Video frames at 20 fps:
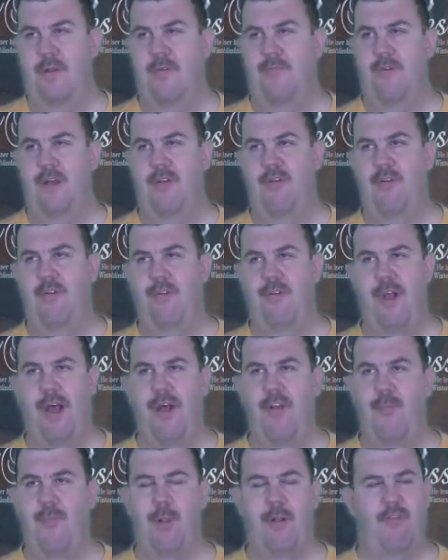veterans'
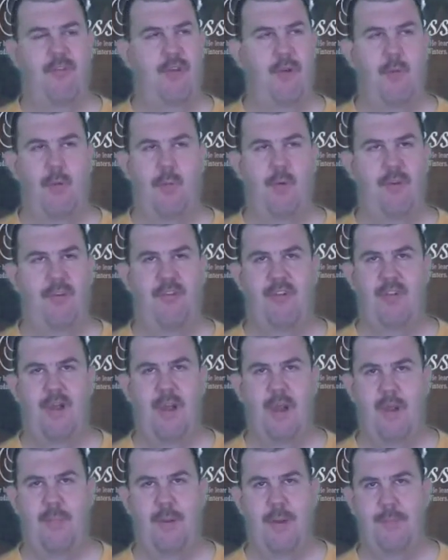hospitals, no one wants to
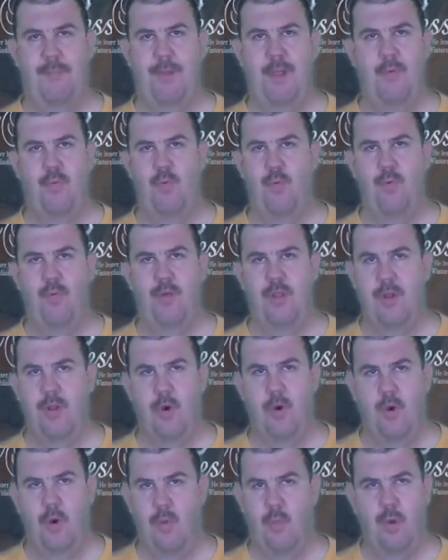talk about being wounded
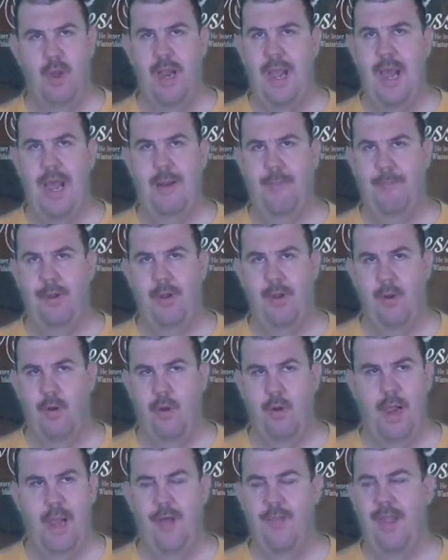or what happened
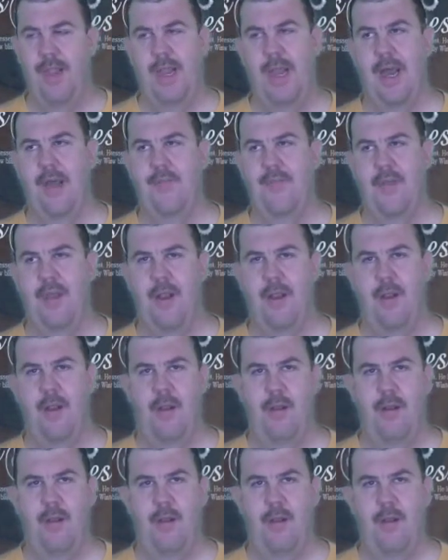or how they got there.
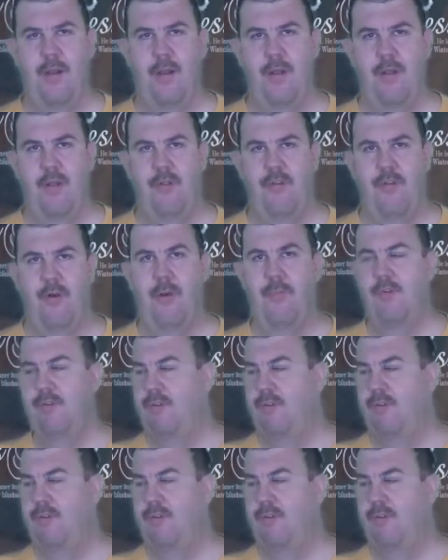So it